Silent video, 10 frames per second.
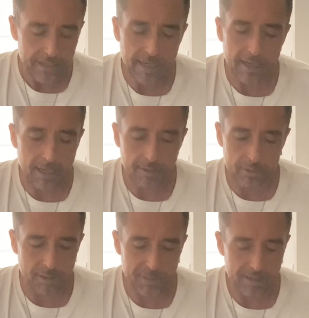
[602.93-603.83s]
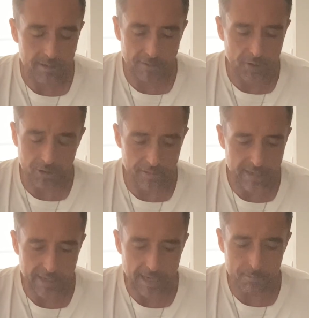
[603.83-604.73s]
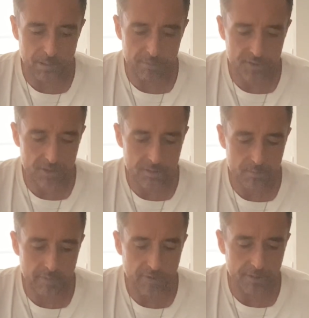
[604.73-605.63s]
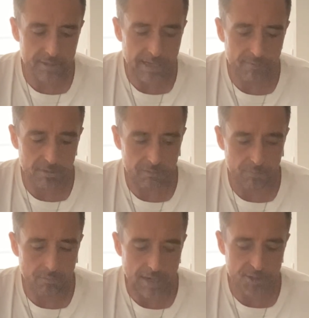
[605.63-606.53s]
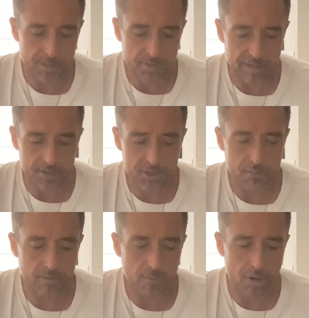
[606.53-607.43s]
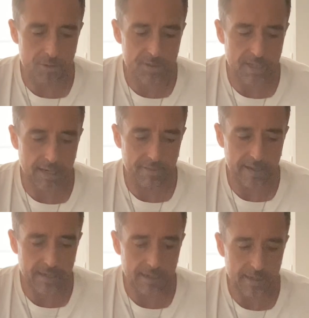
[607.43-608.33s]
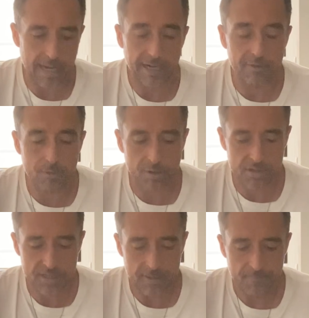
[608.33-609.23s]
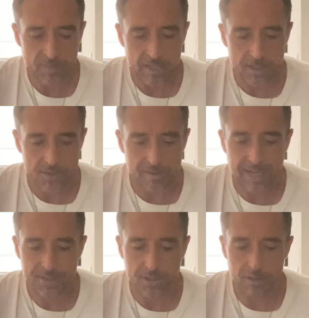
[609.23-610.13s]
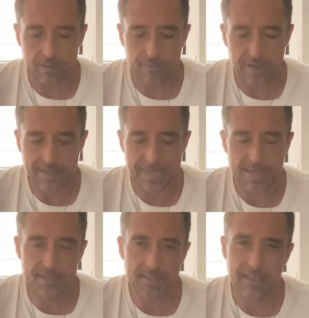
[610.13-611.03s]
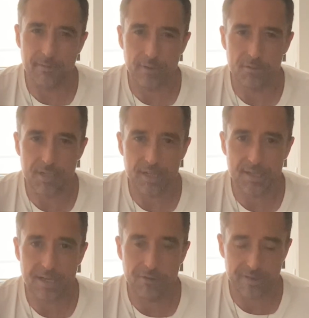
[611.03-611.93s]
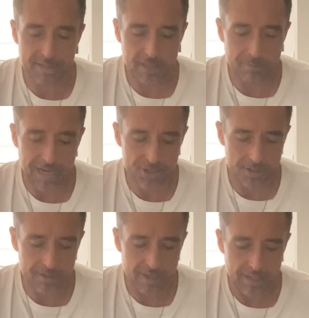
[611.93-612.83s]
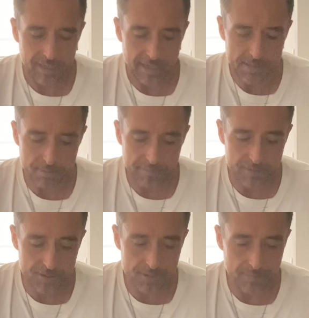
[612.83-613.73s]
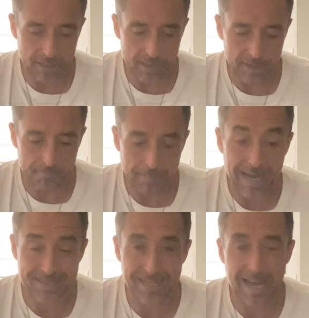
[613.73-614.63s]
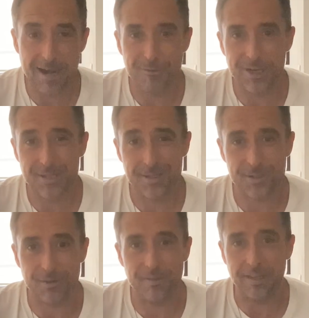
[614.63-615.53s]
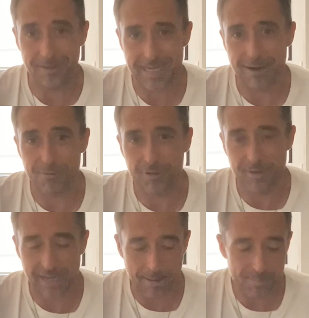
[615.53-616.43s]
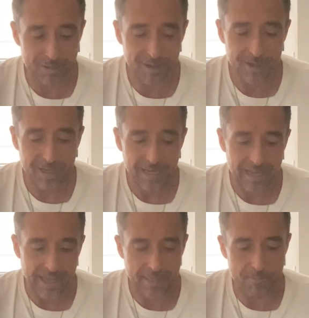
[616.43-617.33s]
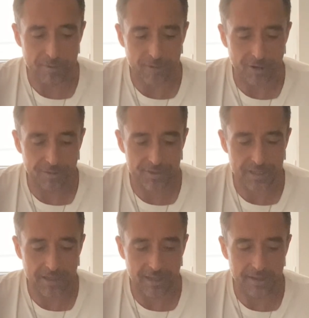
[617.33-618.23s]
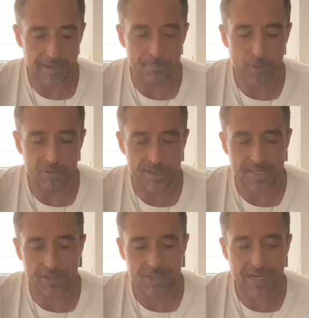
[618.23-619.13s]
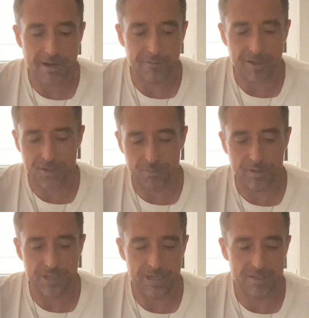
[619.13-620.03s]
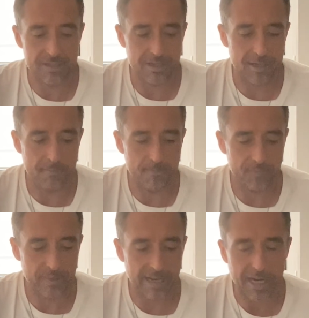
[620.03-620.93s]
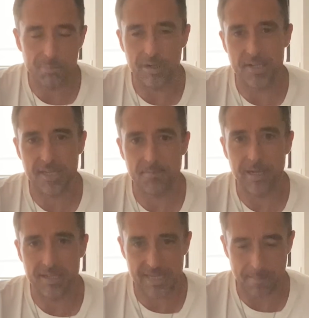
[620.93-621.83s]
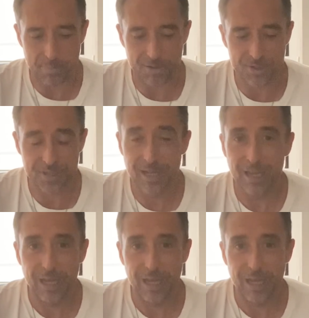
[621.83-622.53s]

Yeah, I mean, I've not got there yet, but we've got the Devil wedged between the Two of Wands and the Nine of Wands. So that sort of intensity of losing yourself into the passion is with the Mars in Aries, so I think Tower and the Emperor. And then we've got the Moon in Sagittarius, which is the High Priestess meets Temperance.